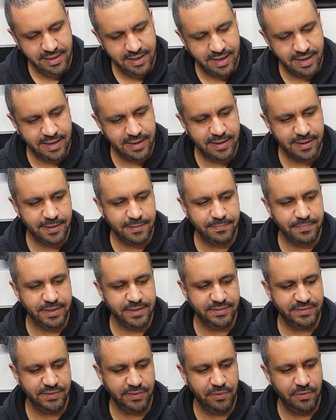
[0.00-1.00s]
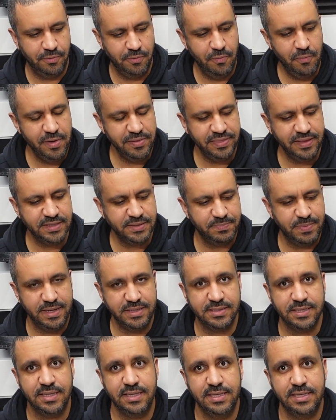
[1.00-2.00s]
So what this
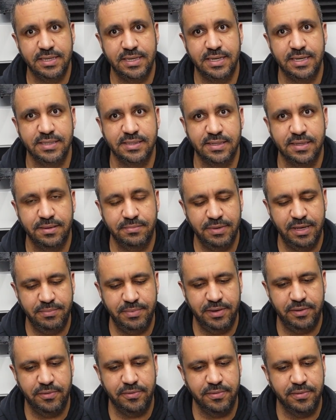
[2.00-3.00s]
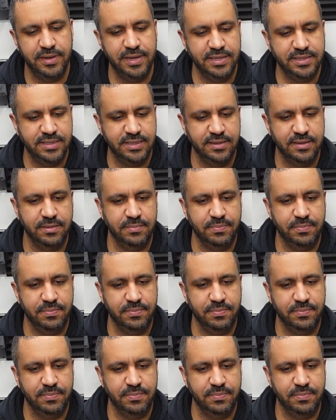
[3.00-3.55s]
basically does, and I'll maybe orient it in